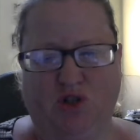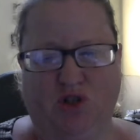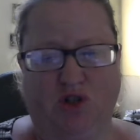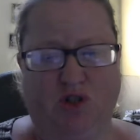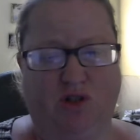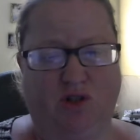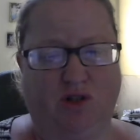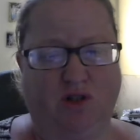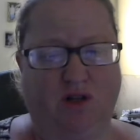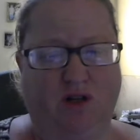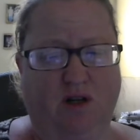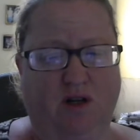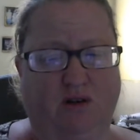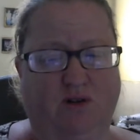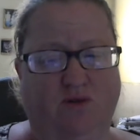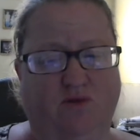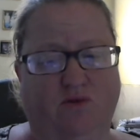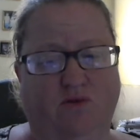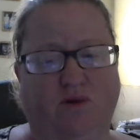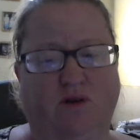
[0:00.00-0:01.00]

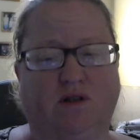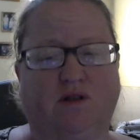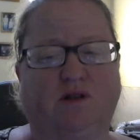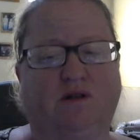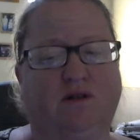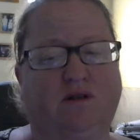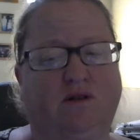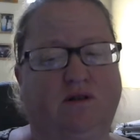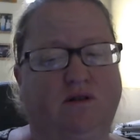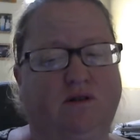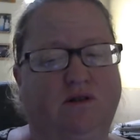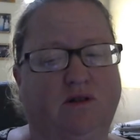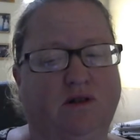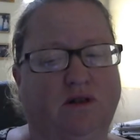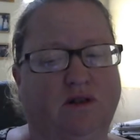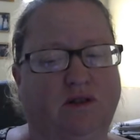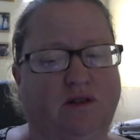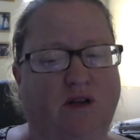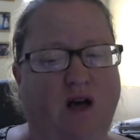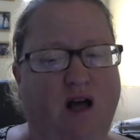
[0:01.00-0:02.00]
General or
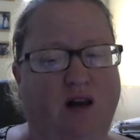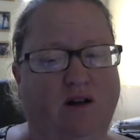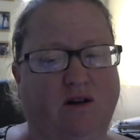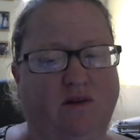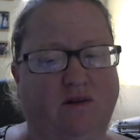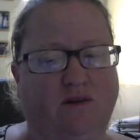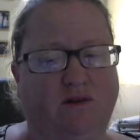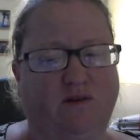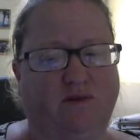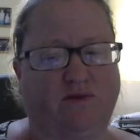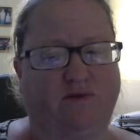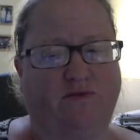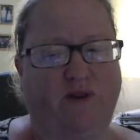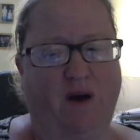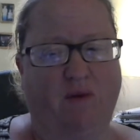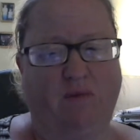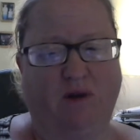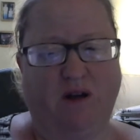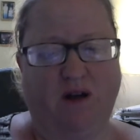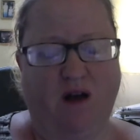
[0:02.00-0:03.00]
Dollar
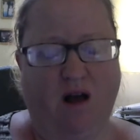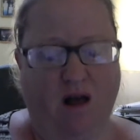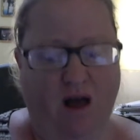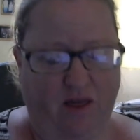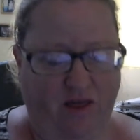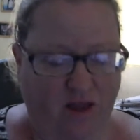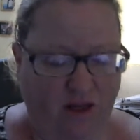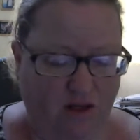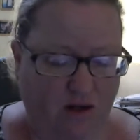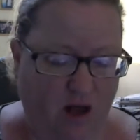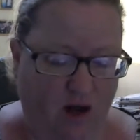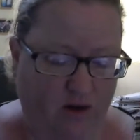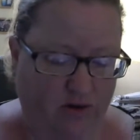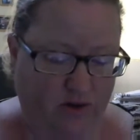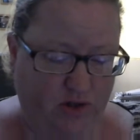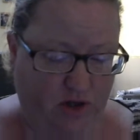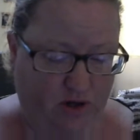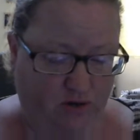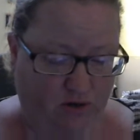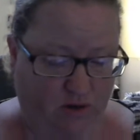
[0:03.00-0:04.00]
Family Dollar. I think Dollar
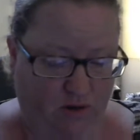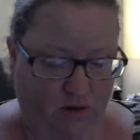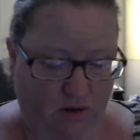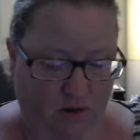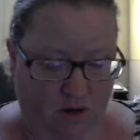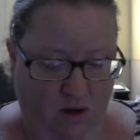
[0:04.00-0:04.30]
General.